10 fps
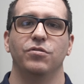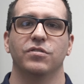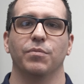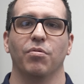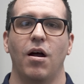
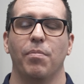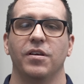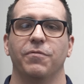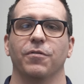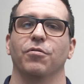use the
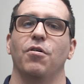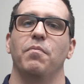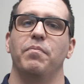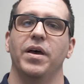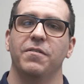property for their
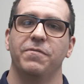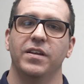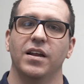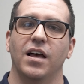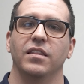own
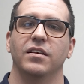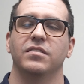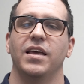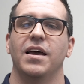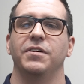benefit unless
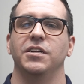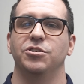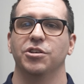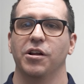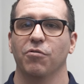they have a
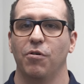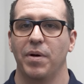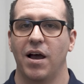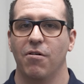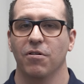general
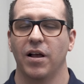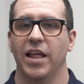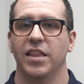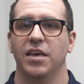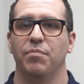power
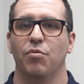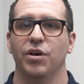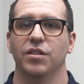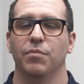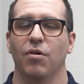and they
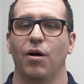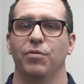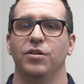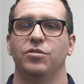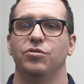appoint the
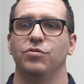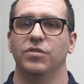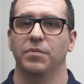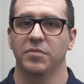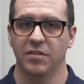property to
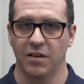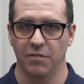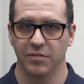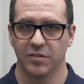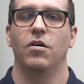
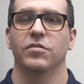themselves.